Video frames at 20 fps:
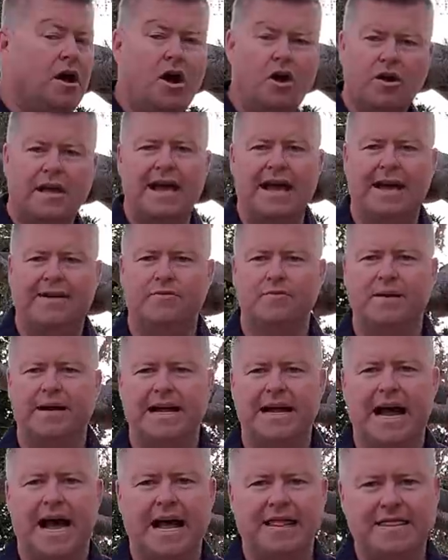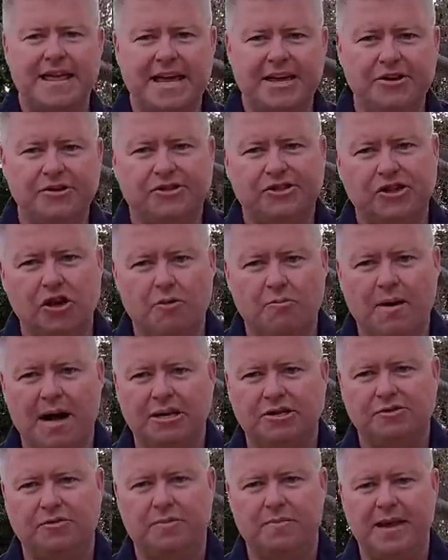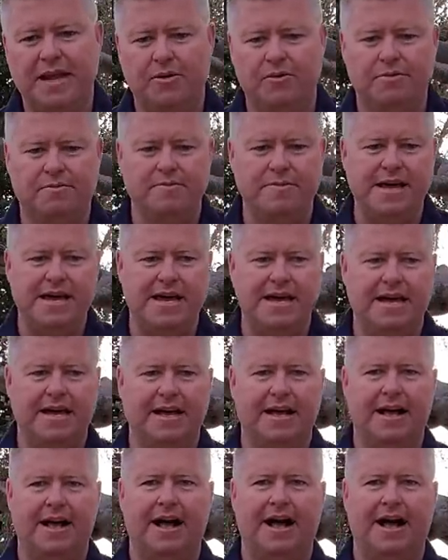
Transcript: Okay, everybody, I thank you so much for being with me.